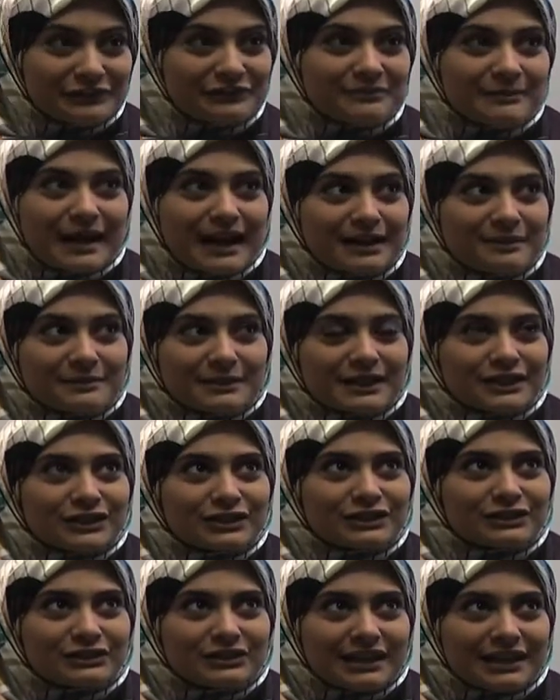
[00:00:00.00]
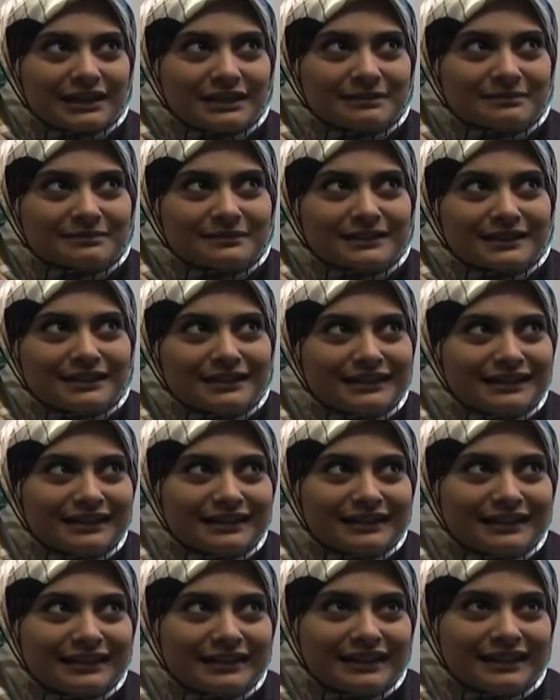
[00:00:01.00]
of mine, but I just look at him,
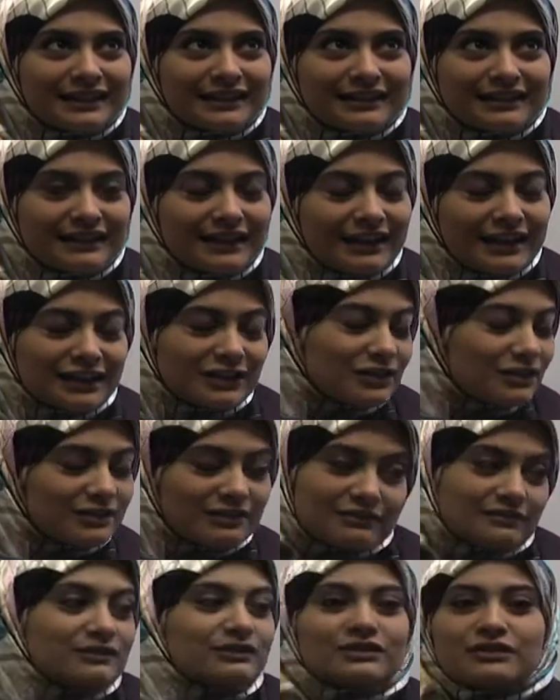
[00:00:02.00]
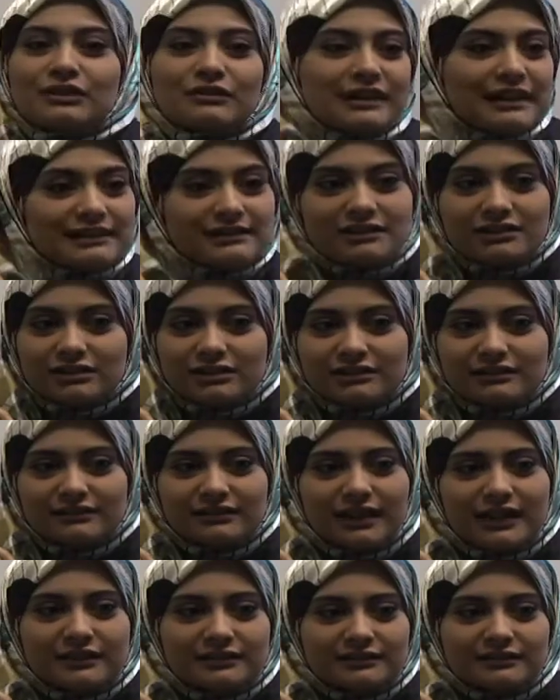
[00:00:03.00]
and I just don't answer.
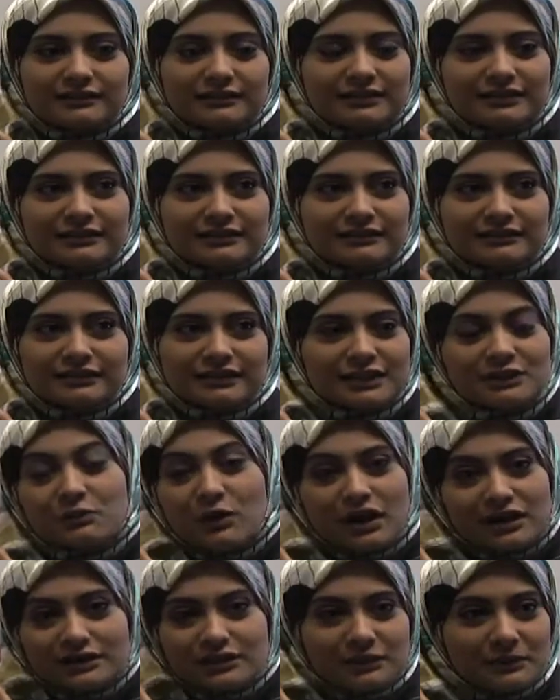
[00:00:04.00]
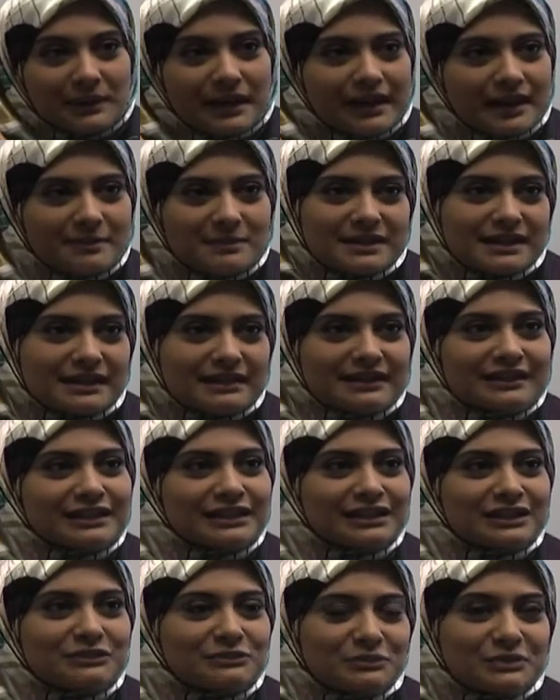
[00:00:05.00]
And he walks away. I mean, I think
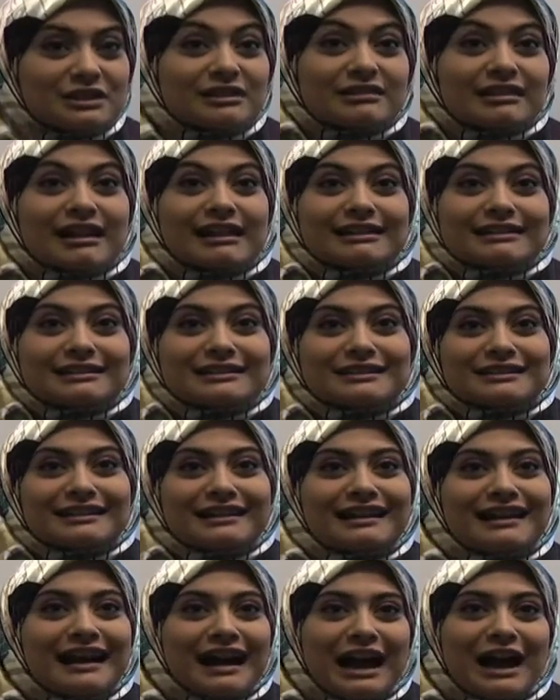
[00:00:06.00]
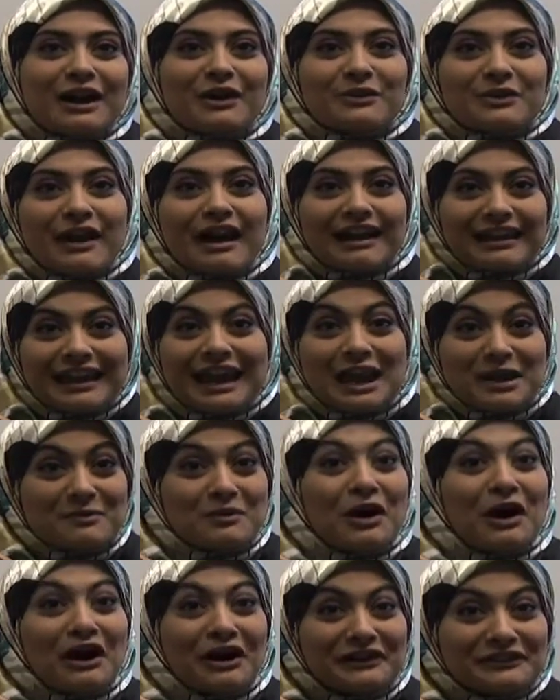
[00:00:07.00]
he realized how that came
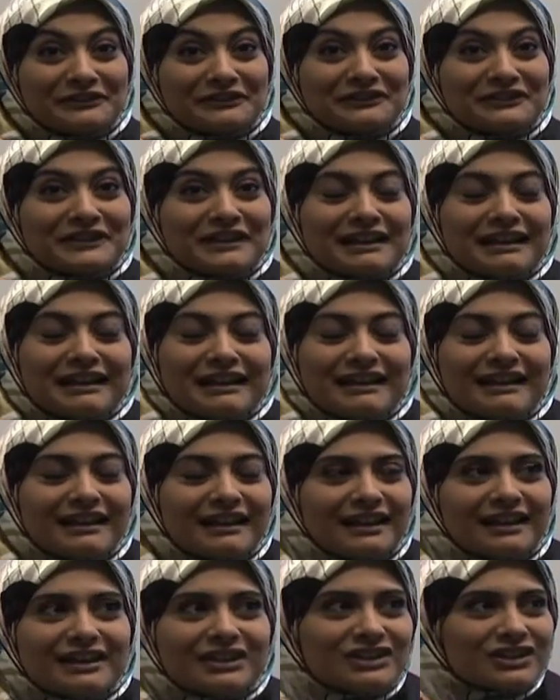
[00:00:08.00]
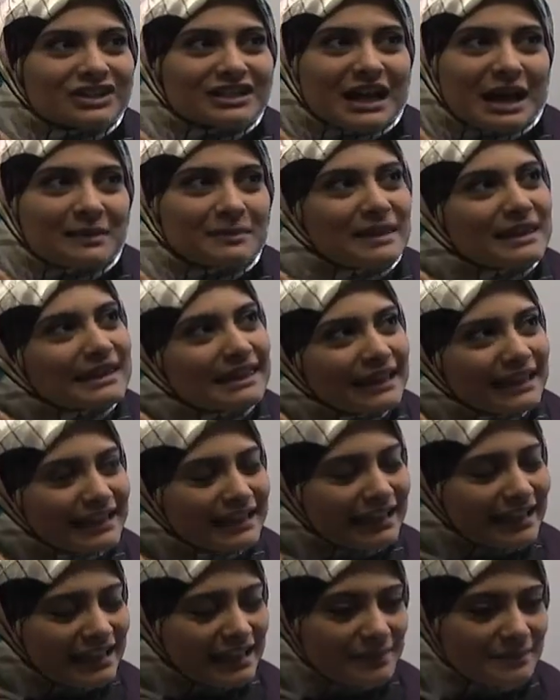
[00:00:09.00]
off. And it just got me
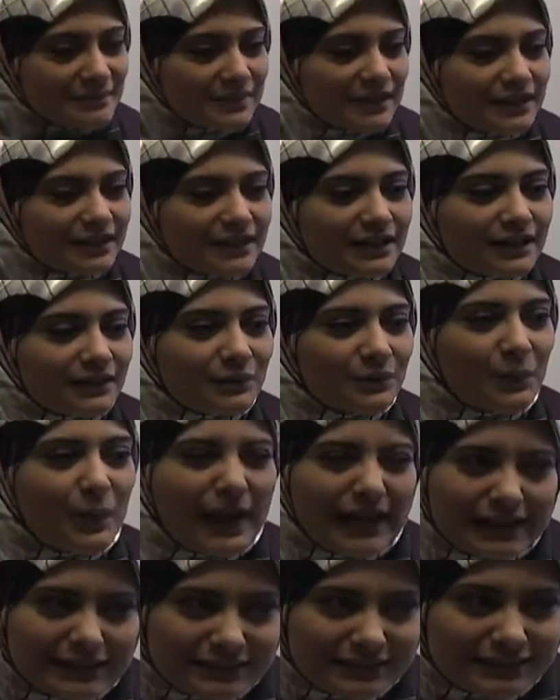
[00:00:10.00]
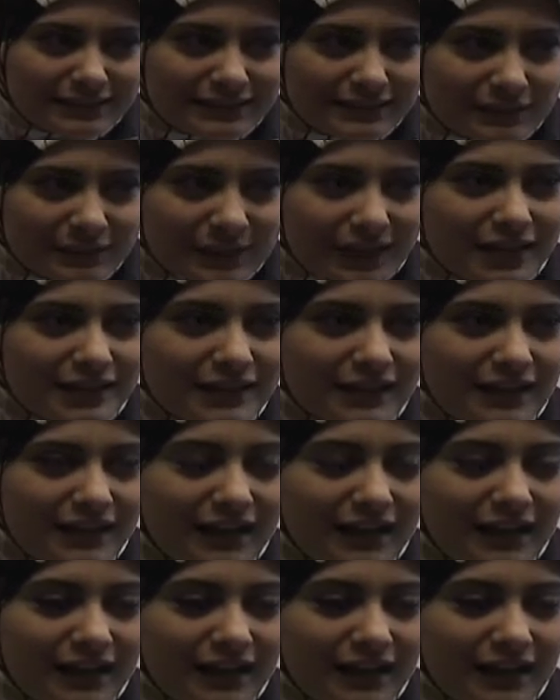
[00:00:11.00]
thinking. I'm like, white? Okay,